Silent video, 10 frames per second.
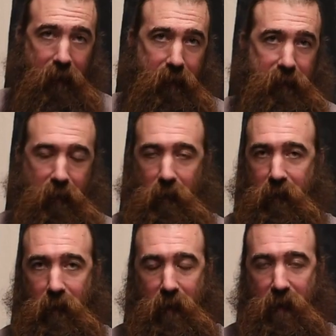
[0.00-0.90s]
These are all going
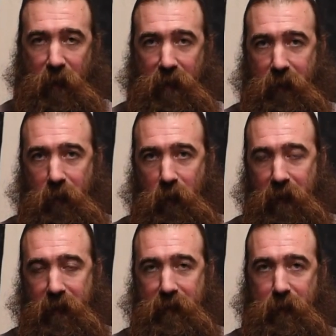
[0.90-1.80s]
to light up in different
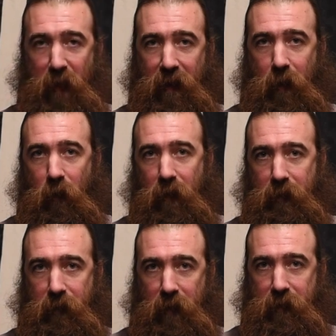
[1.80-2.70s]
ways depending on what
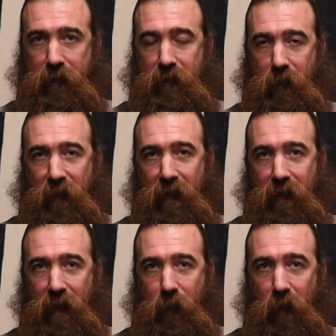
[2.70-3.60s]
functions are being
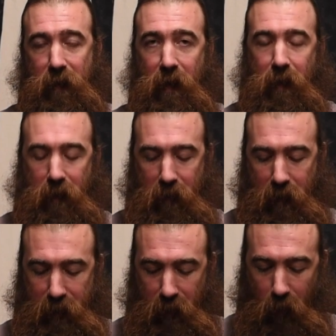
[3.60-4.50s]
enabled.
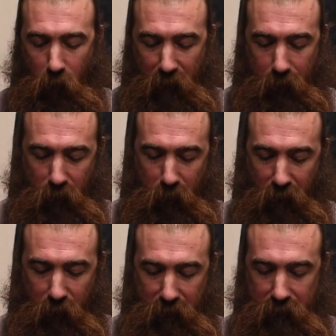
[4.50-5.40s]
Under low beam, we're
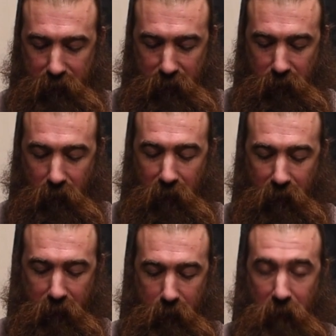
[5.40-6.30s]
pretty much just running
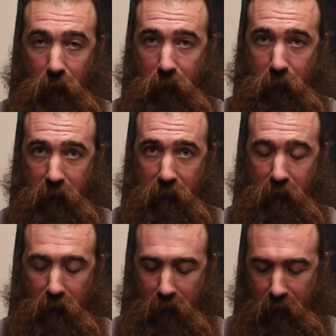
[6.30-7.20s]
on the middle
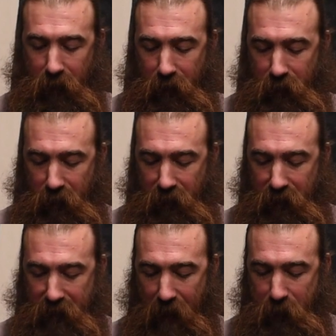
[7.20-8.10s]
three, and then during the
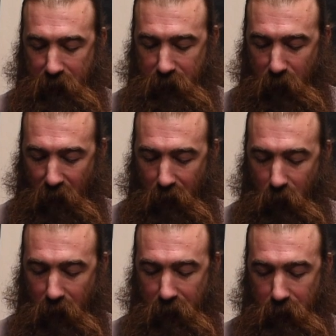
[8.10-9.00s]
adaptive part
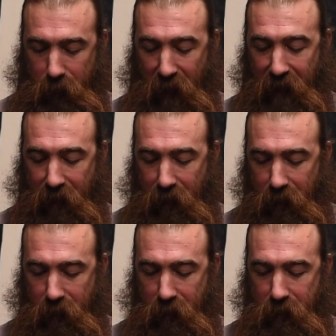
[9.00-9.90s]
where you're
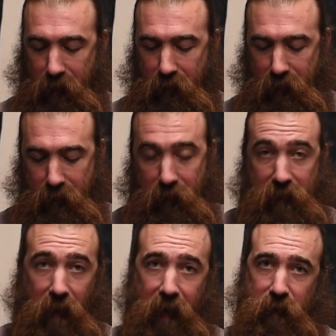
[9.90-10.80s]
banking, then the
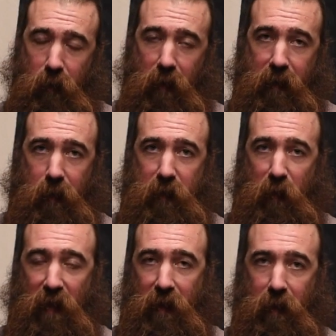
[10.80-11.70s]
sides will light up
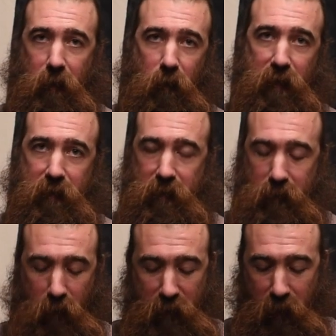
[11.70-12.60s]
depending on which
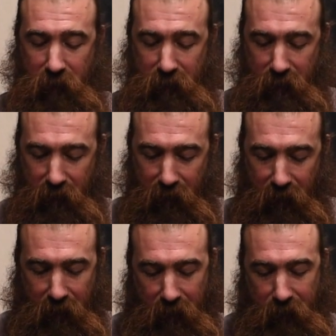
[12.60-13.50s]
way you're turning.
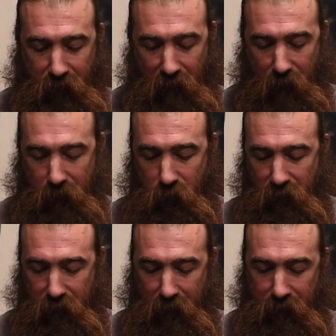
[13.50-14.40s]
And then for high beam,
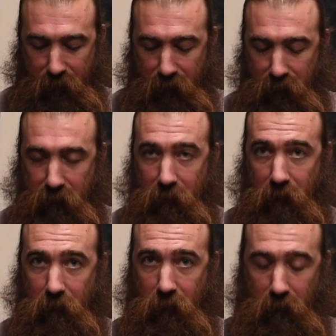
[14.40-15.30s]
we introduce
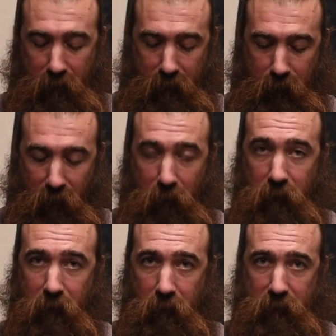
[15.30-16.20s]
the
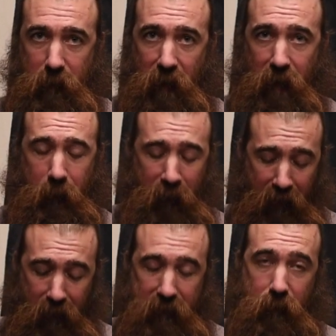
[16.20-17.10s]
three across the bottom.
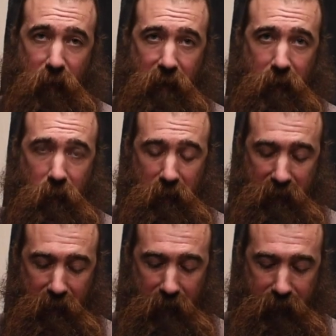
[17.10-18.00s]
Some pretty cool
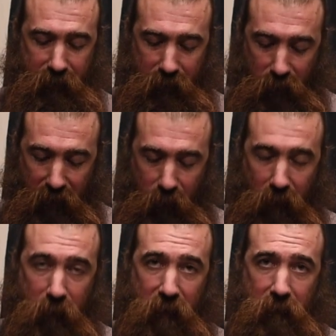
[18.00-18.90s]
stuff, really
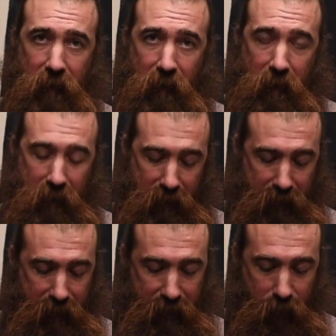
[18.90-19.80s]
well built.
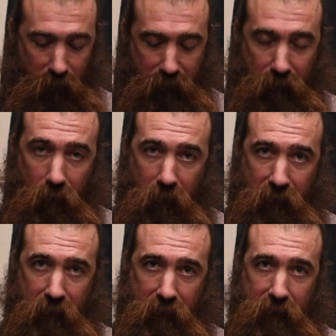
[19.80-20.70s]
It's worth noting
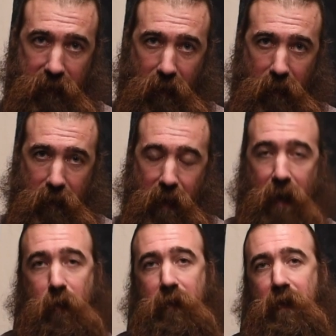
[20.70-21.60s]
that these are
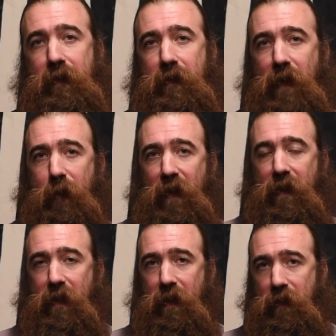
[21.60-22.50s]
not reflector type
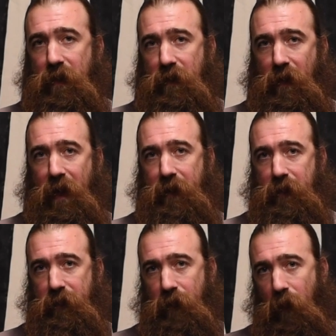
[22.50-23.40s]
LEDs. These are
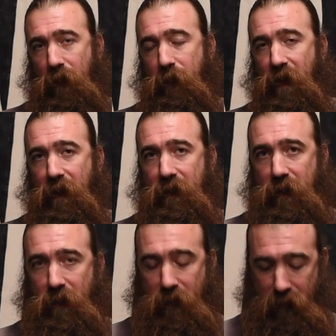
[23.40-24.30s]
actually forward emitting,
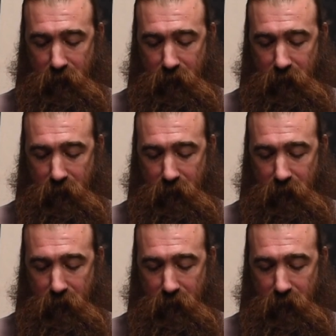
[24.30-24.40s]
so